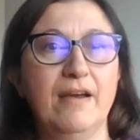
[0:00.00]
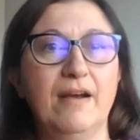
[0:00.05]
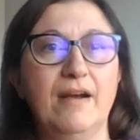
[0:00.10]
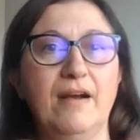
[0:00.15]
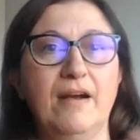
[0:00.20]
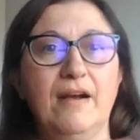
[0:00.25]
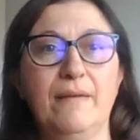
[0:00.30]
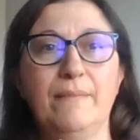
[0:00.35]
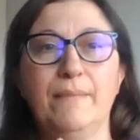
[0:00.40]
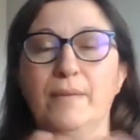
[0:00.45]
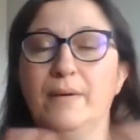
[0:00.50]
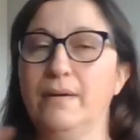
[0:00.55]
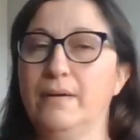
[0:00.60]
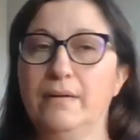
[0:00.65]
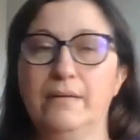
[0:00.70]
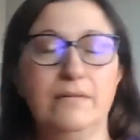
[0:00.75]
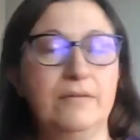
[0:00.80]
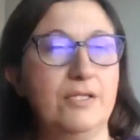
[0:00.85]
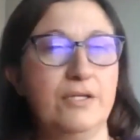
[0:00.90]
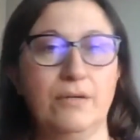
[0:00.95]
um,
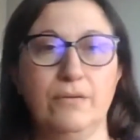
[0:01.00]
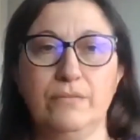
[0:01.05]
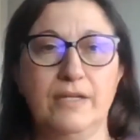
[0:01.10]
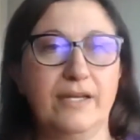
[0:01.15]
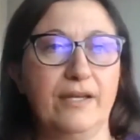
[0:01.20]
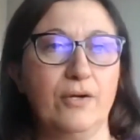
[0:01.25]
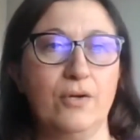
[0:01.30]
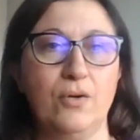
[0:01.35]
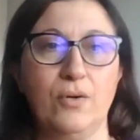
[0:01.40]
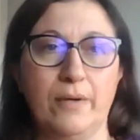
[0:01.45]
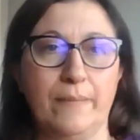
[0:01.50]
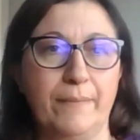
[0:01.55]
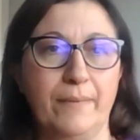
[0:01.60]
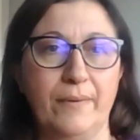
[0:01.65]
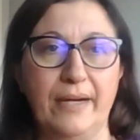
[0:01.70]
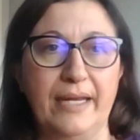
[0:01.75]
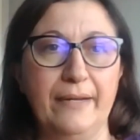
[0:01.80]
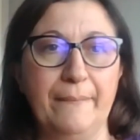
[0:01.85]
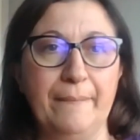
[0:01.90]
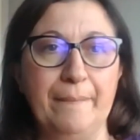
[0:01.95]
don't
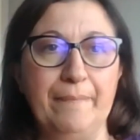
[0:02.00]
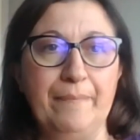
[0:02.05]
incorporate.